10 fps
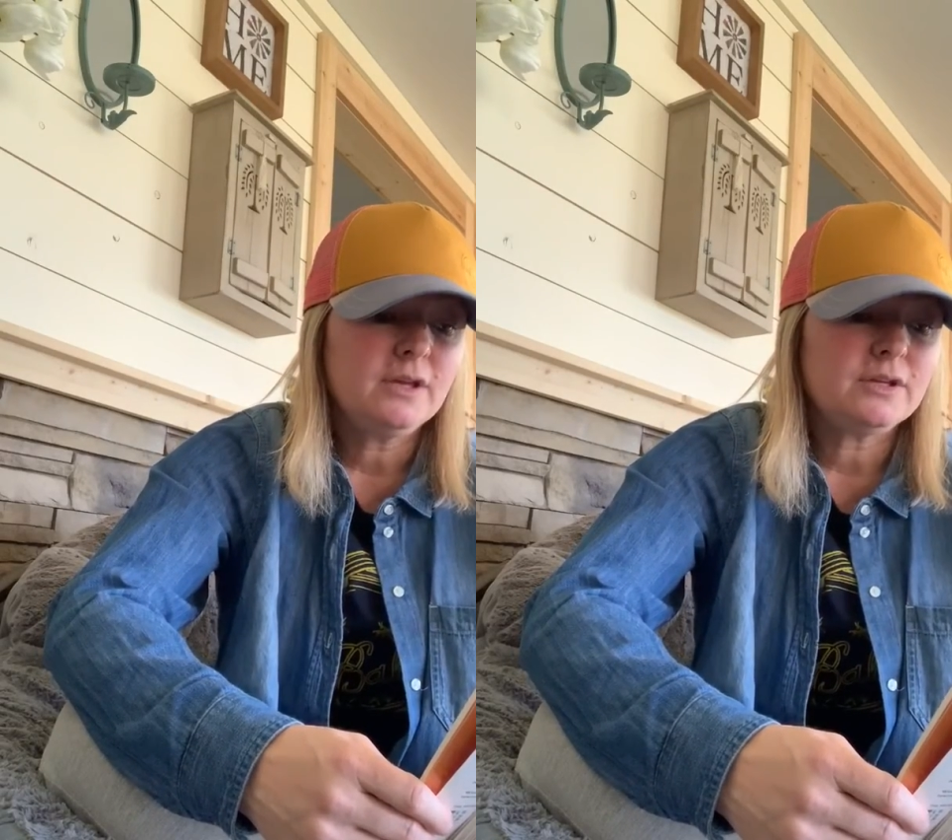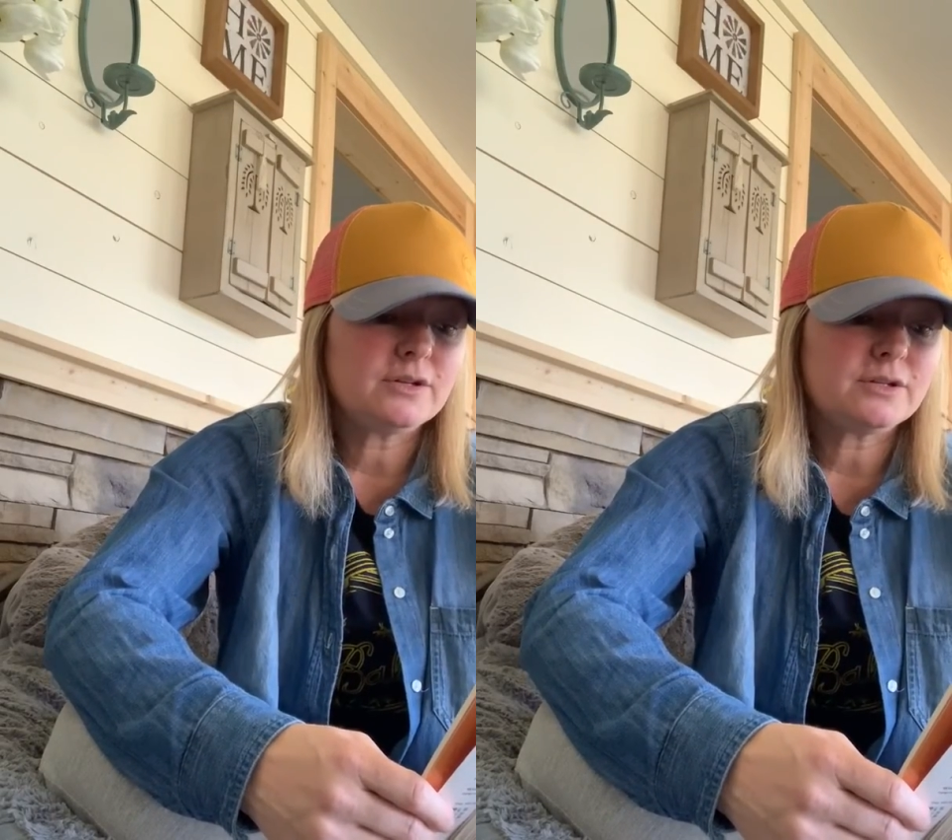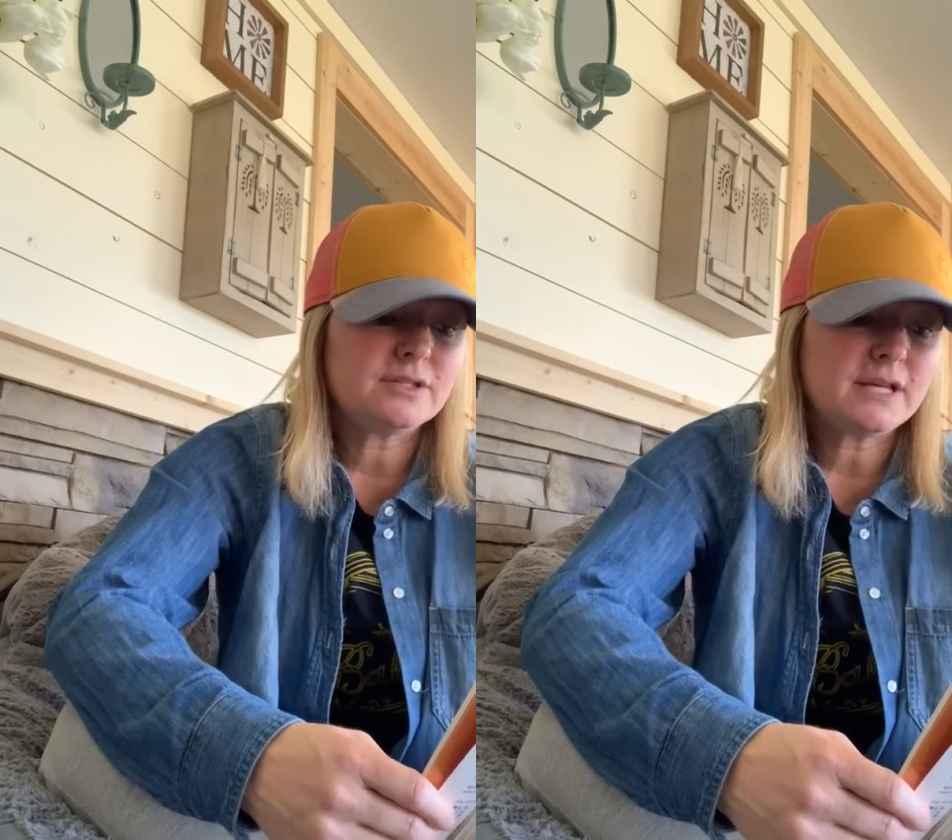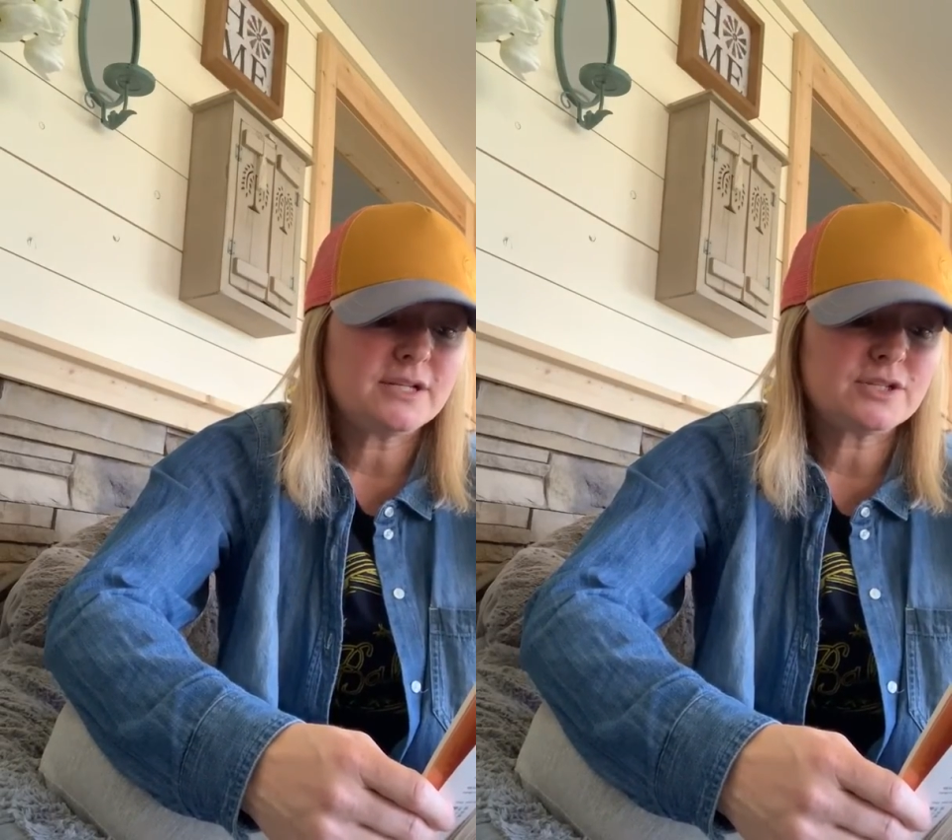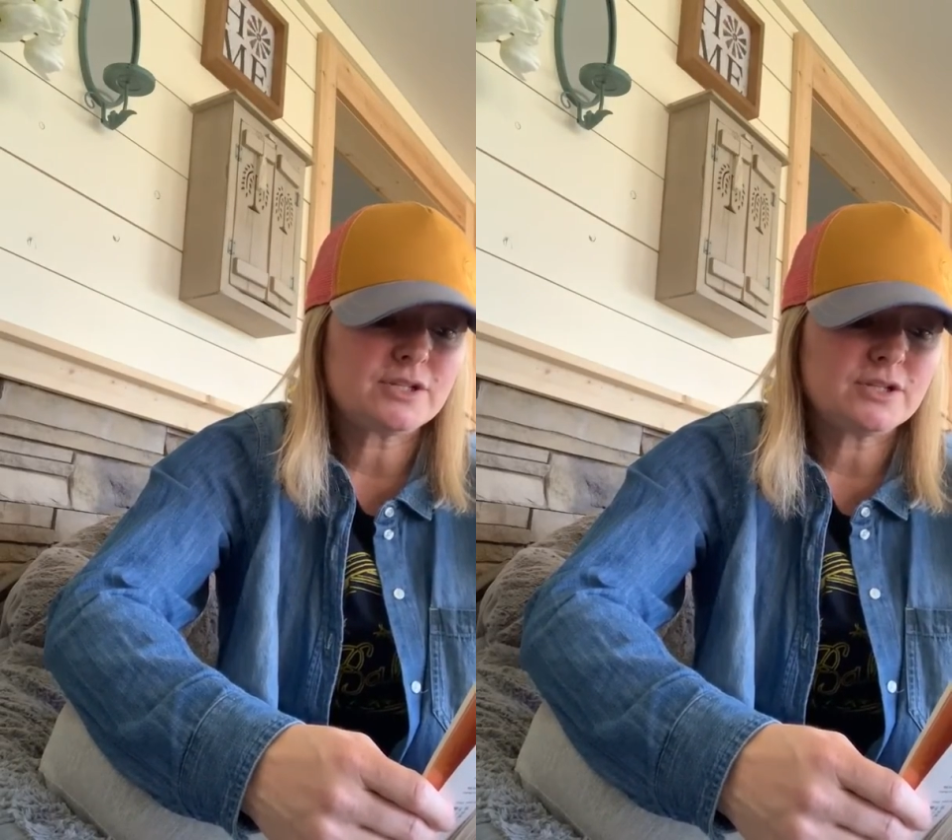You're
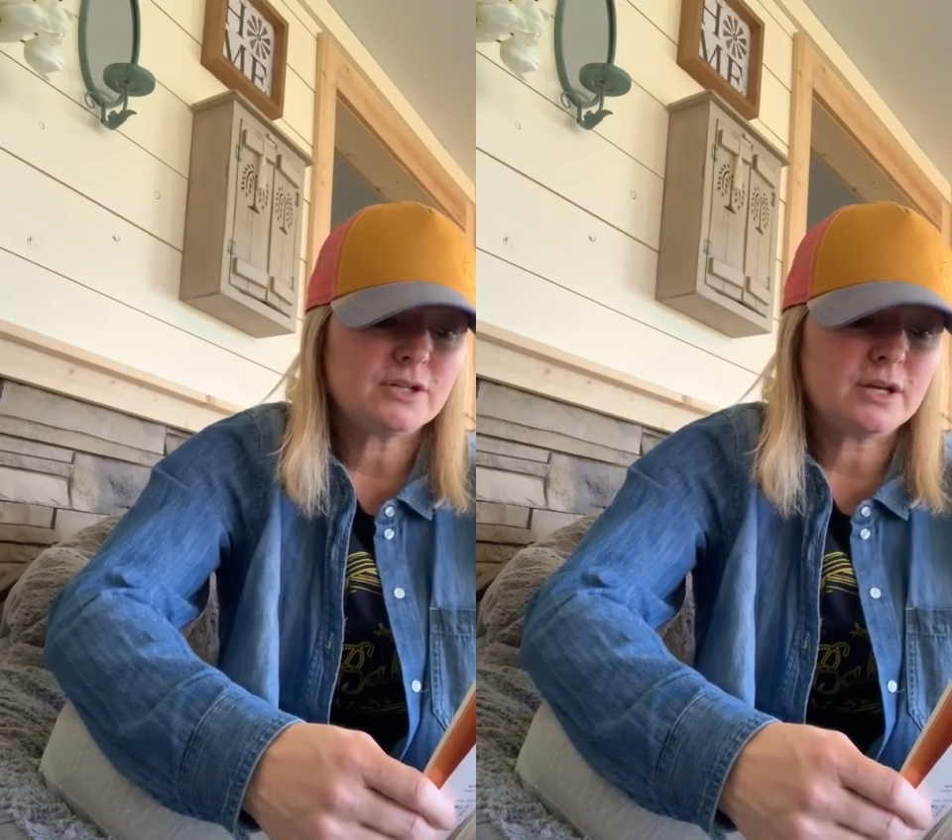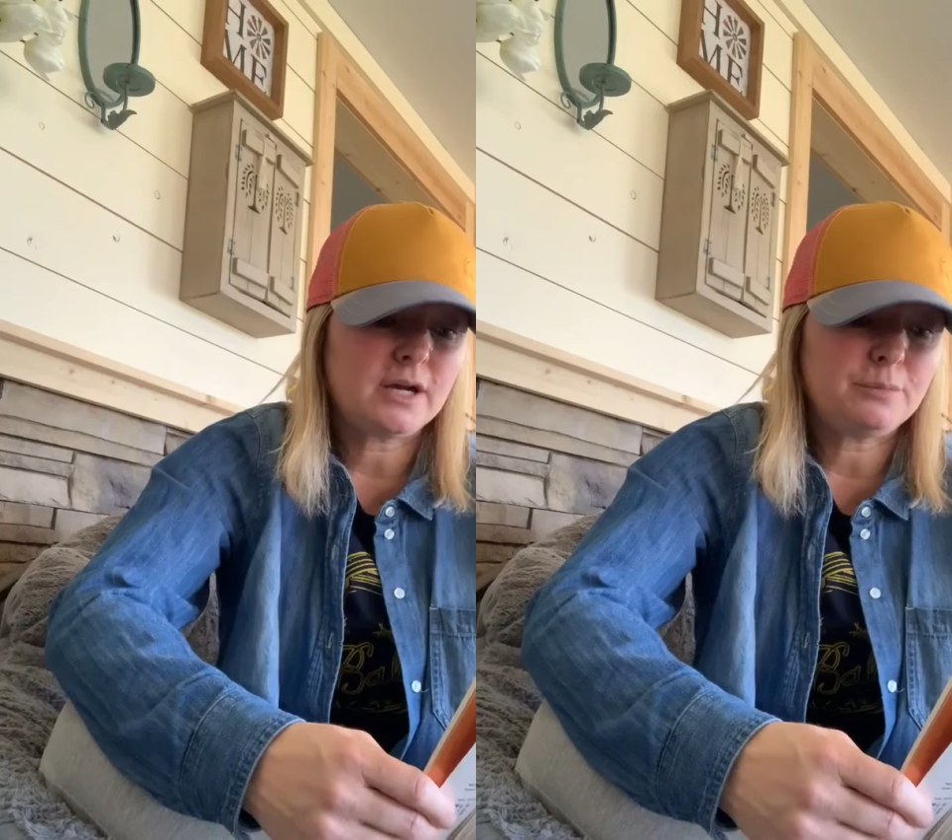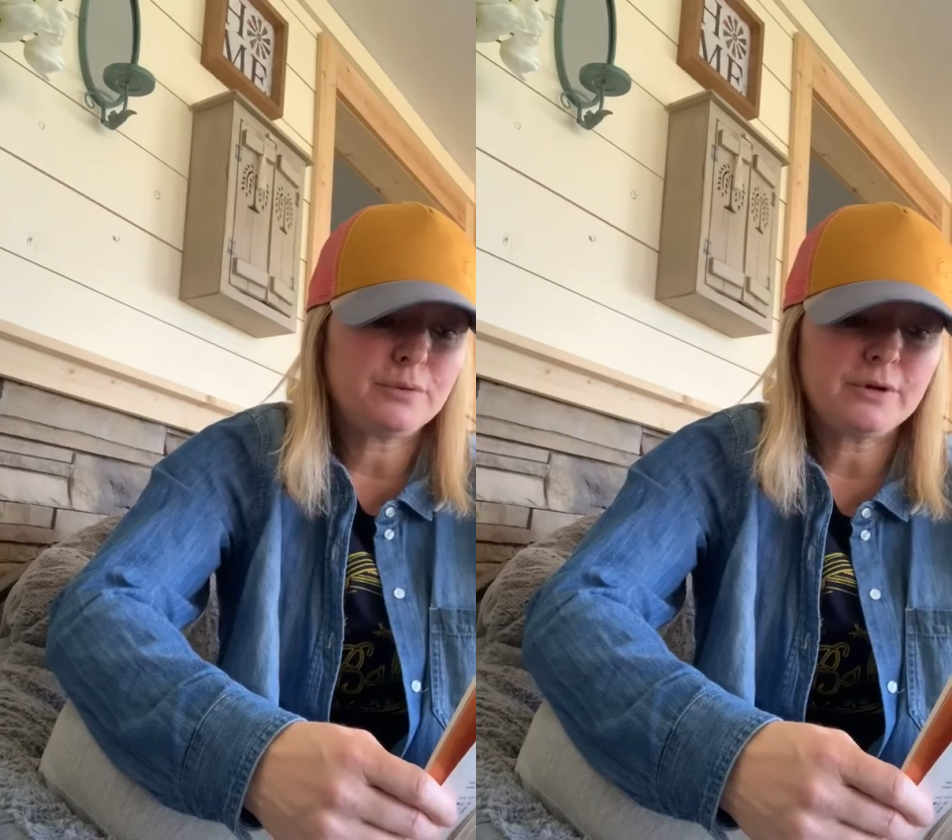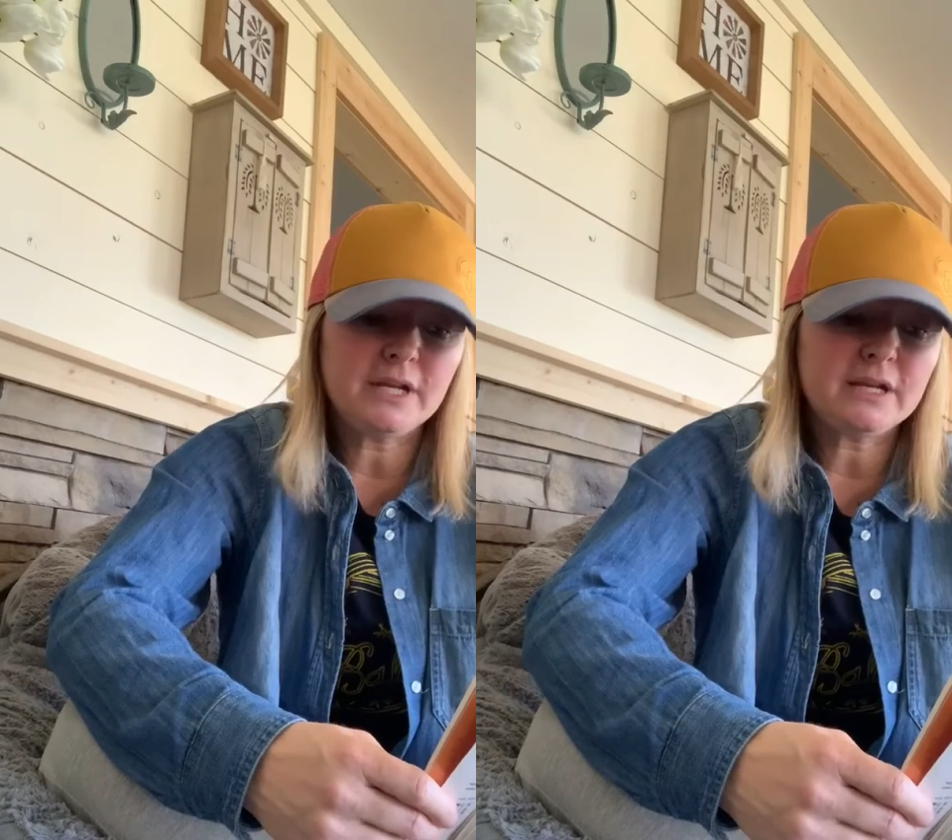such a pretty